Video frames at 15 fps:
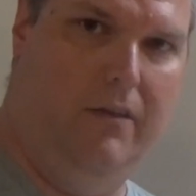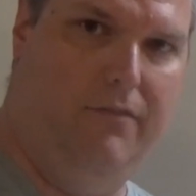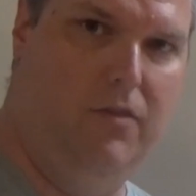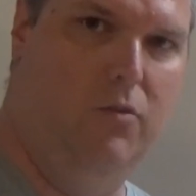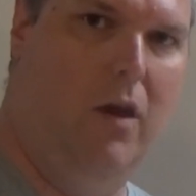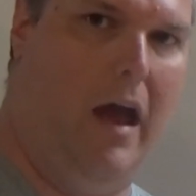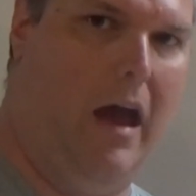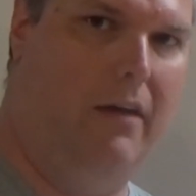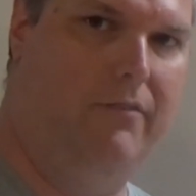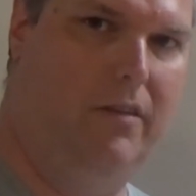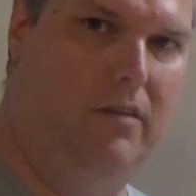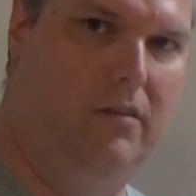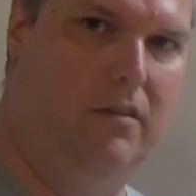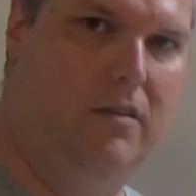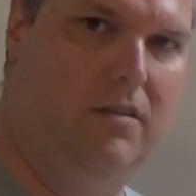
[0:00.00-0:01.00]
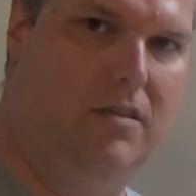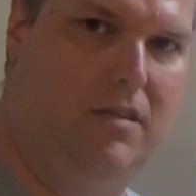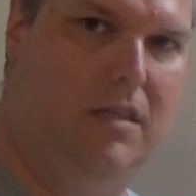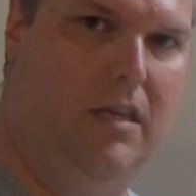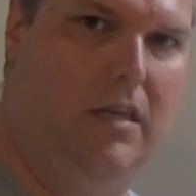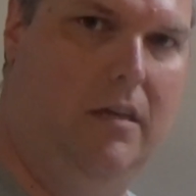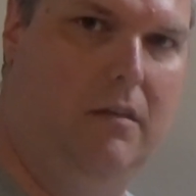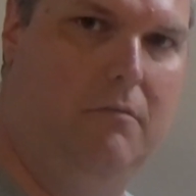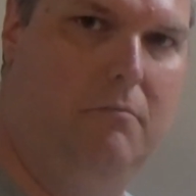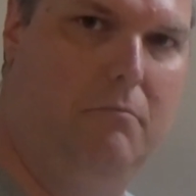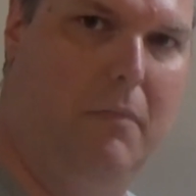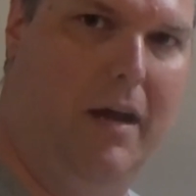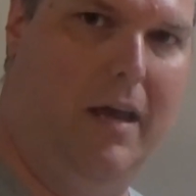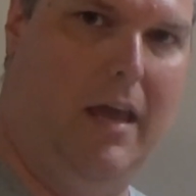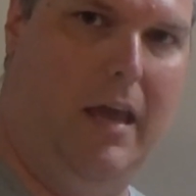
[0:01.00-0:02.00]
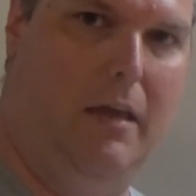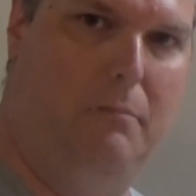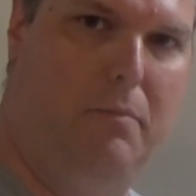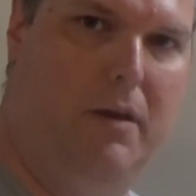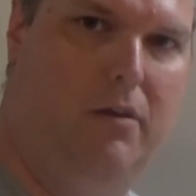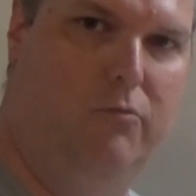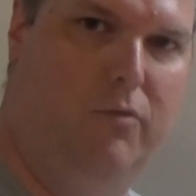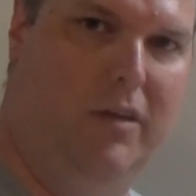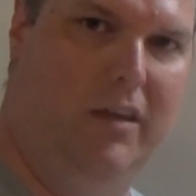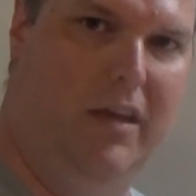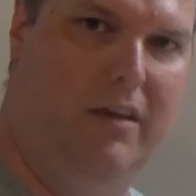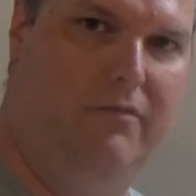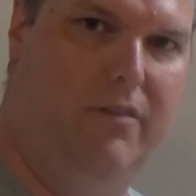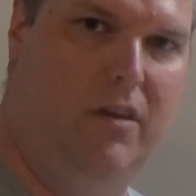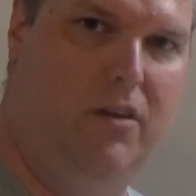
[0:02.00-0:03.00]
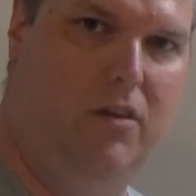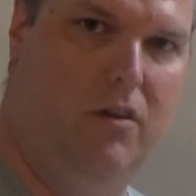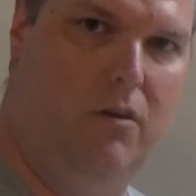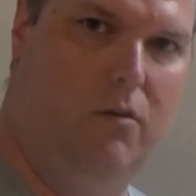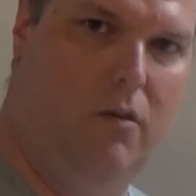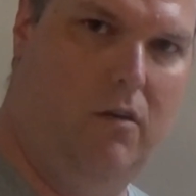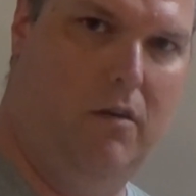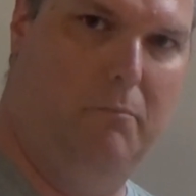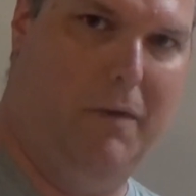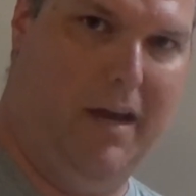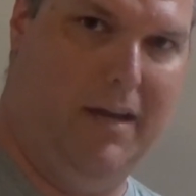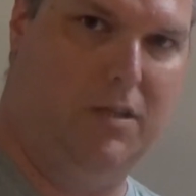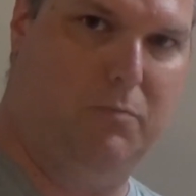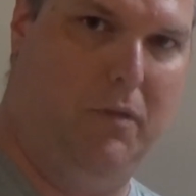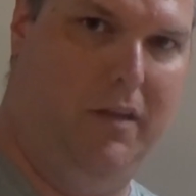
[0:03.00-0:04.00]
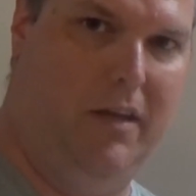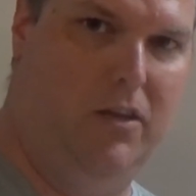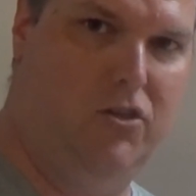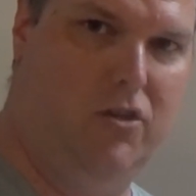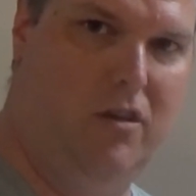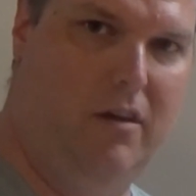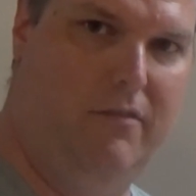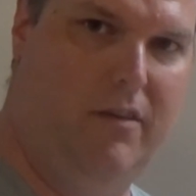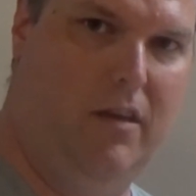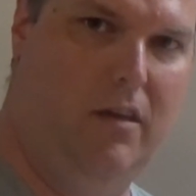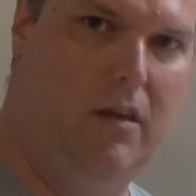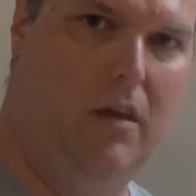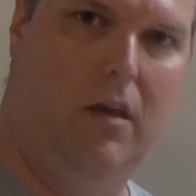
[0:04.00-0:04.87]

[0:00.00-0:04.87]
if you haven't seen my eight pin relay video, my explanation of it,